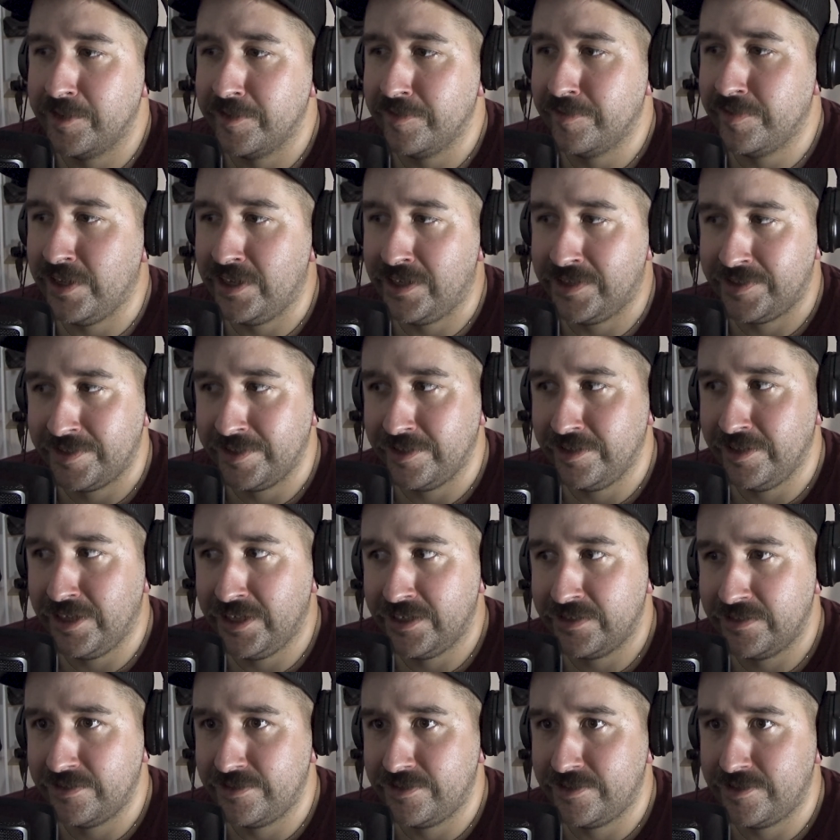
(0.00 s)
of the faster
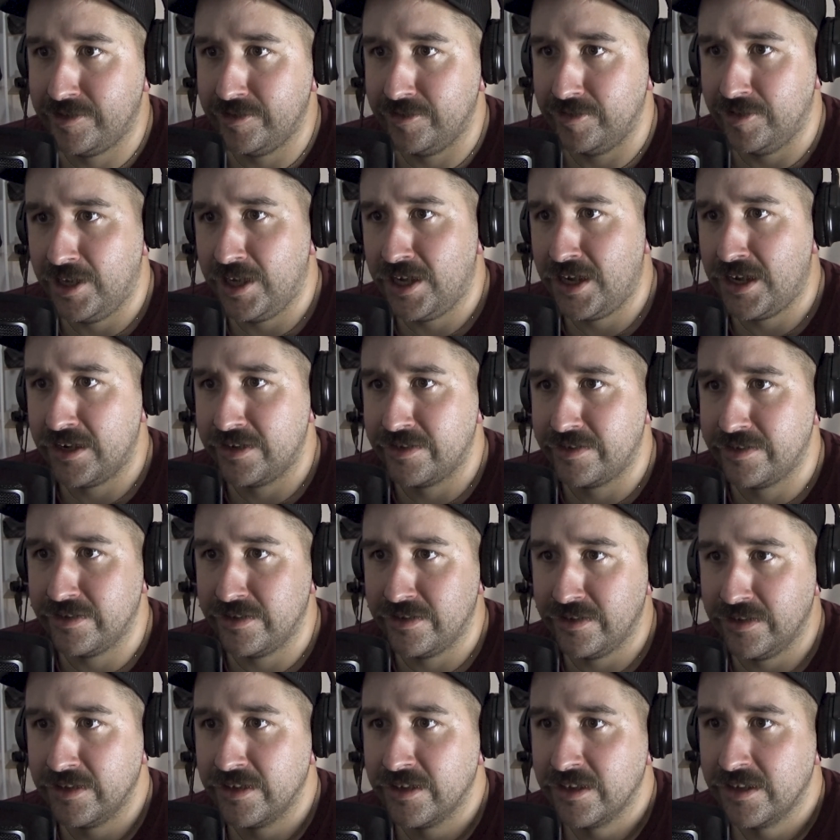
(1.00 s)
guys, it's still hard
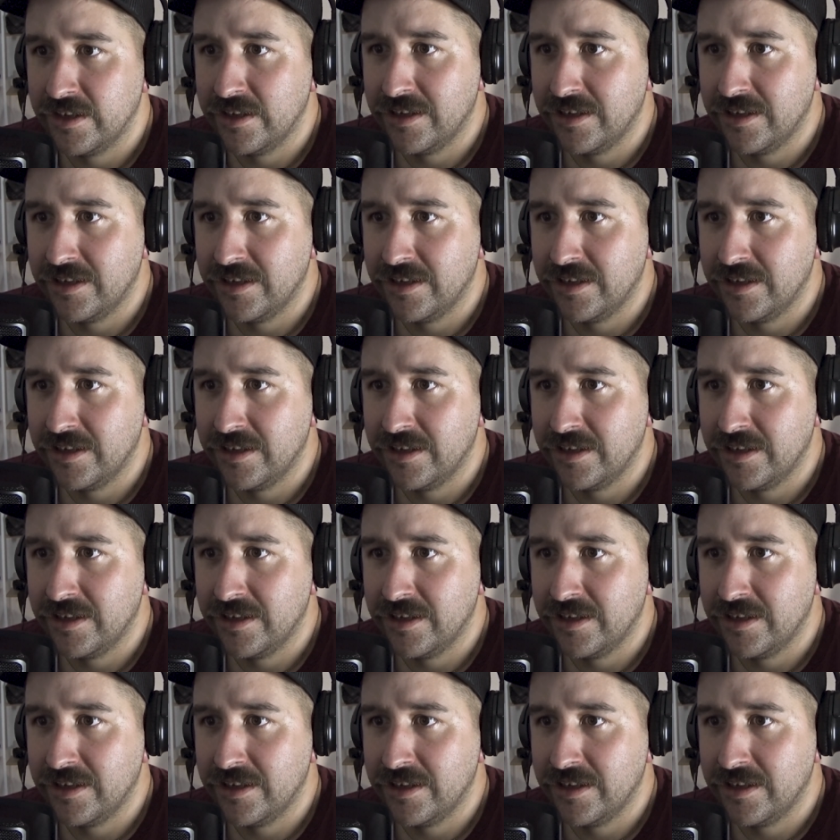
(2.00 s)
to